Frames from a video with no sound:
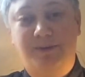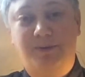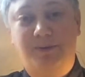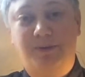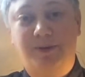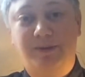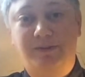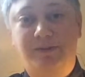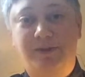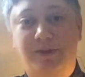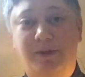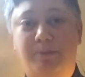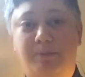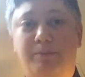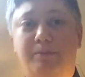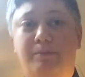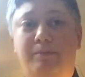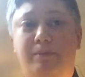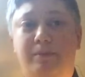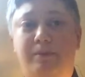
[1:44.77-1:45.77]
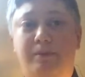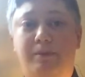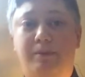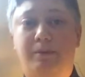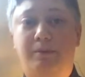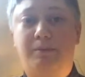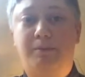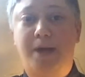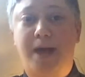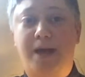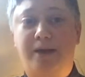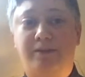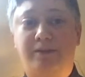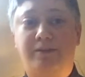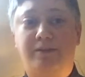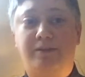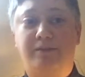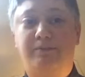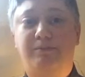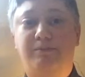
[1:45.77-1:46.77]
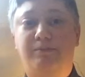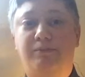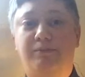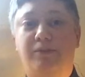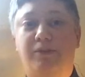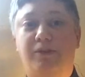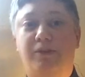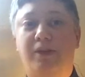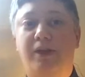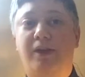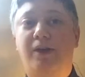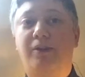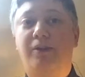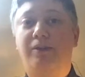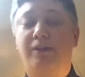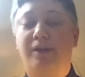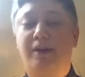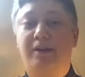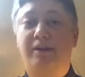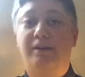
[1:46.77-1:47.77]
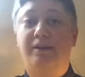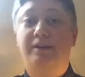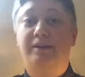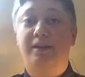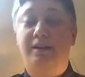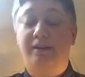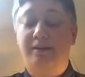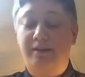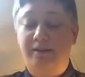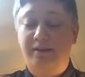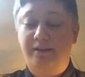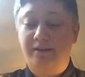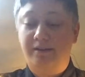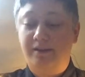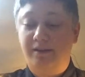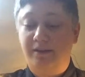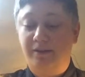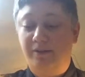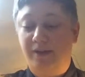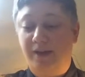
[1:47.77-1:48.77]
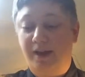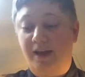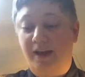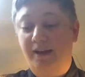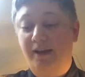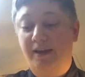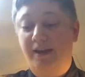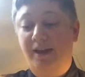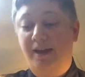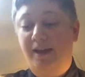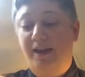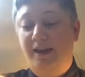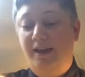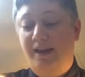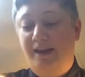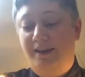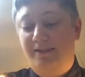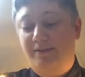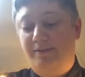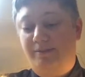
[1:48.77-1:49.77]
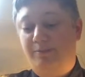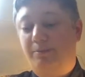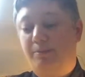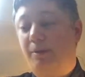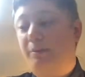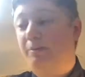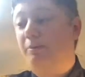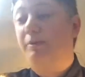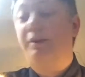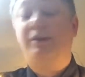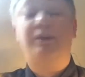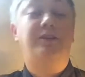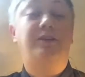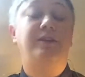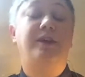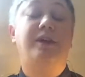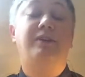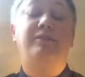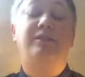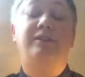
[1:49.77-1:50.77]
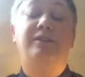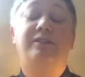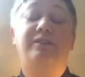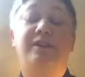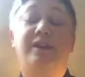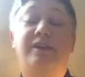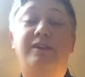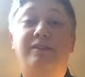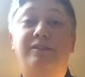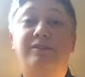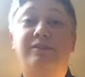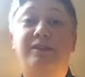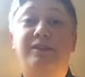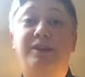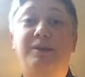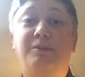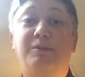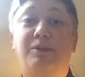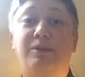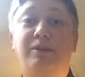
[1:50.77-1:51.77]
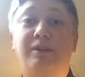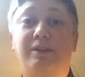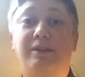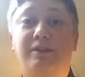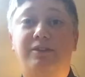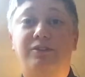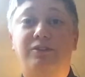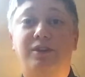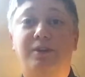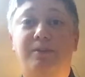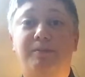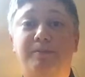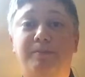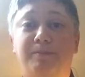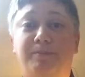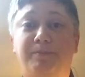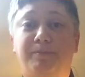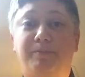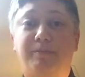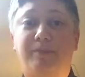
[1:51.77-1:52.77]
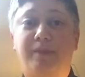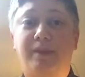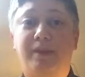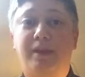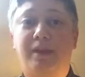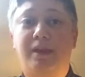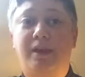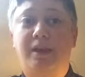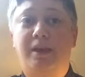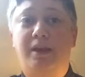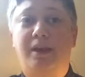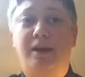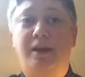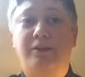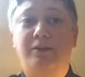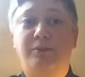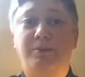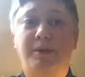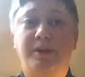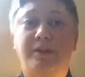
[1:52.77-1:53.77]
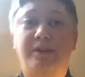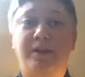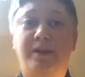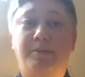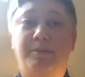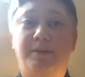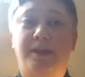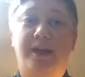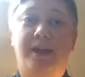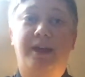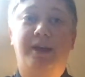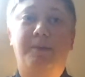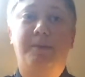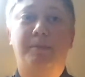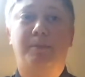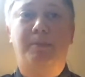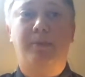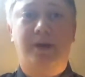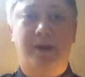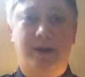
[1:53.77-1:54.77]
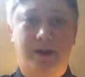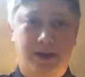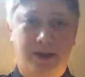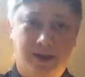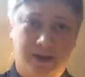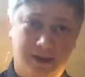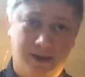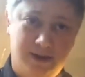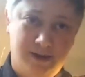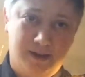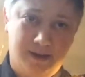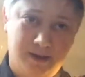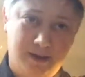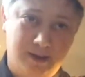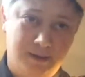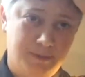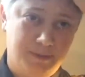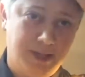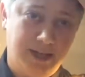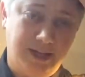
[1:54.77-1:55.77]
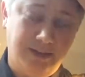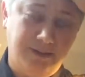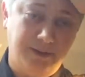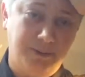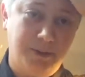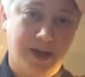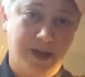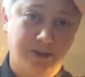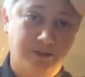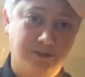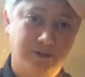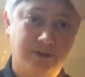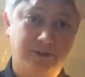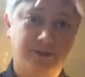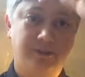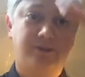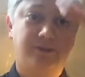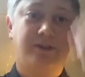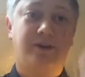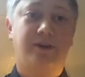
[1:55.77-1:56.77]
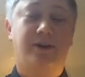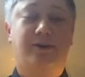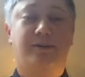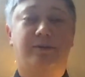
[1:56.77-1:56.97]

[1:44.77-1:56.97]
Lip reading: Once I'm back to full health, I intend to continue that. It's probably good to have an incentive to keep going to the gym. I do mean to keep that up, but I'm a lazy bastard, so